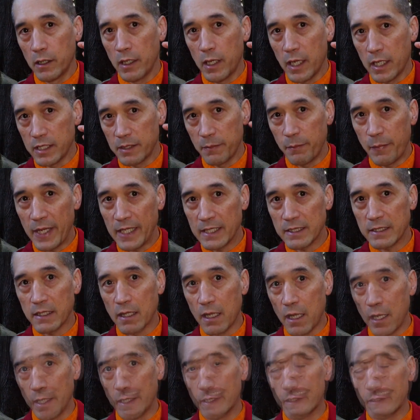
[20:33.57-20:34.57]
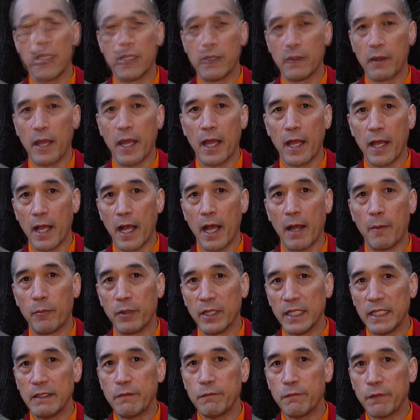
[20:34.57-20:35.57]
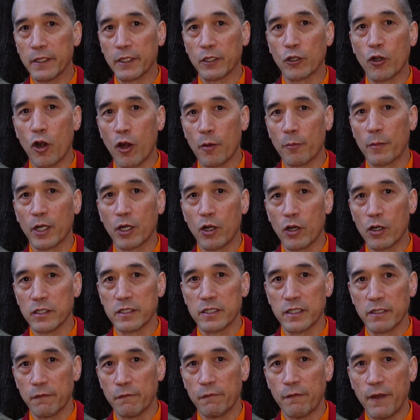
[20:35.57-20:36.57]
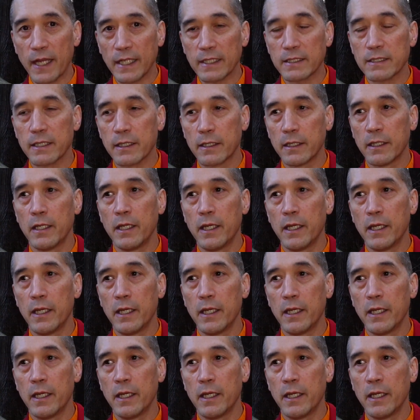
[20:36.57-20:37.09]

as a baseline, a belief in karma, cause and effect,